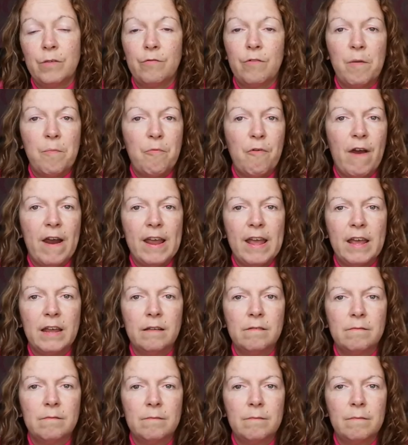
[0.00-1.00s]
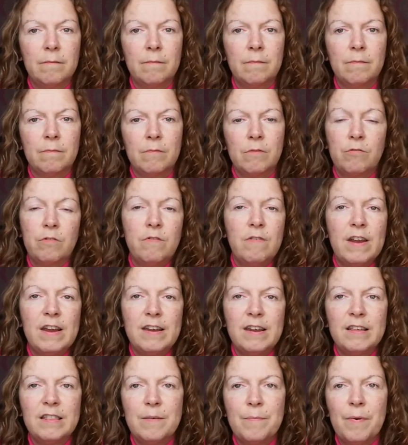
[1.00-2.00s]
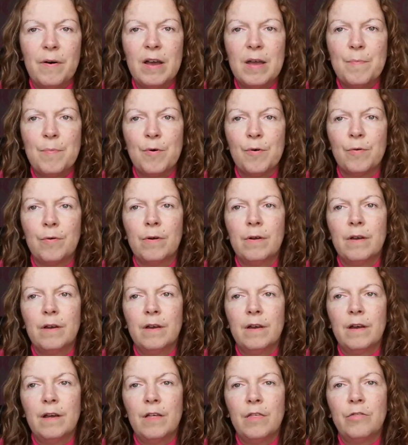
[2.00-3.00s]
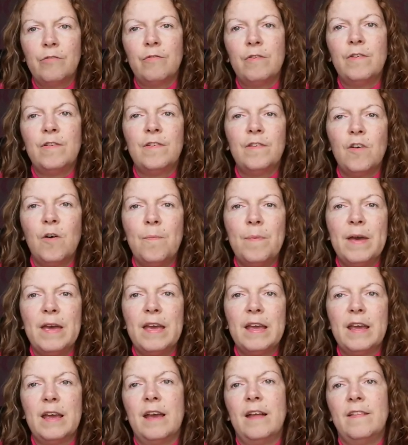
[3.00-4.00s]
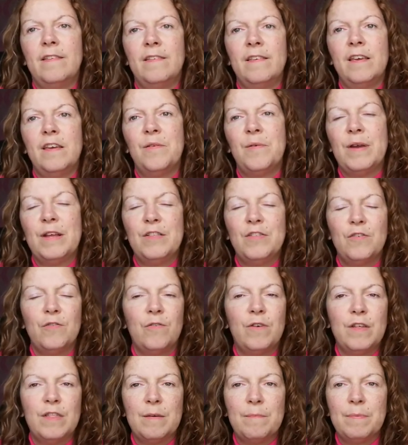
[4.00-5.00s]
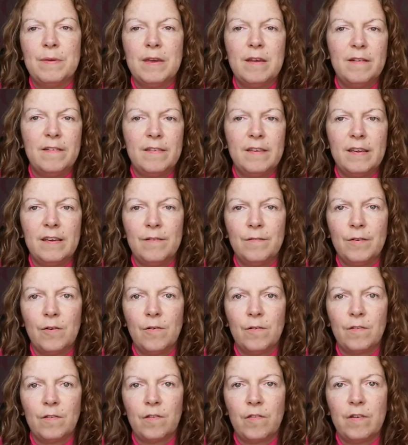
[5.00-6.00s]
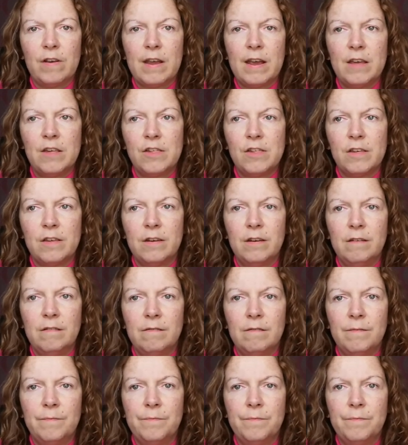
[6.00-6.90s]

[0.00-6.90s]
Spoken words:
through praying, through reading the Bible, through stopping to enjoy the beauty of God's creation,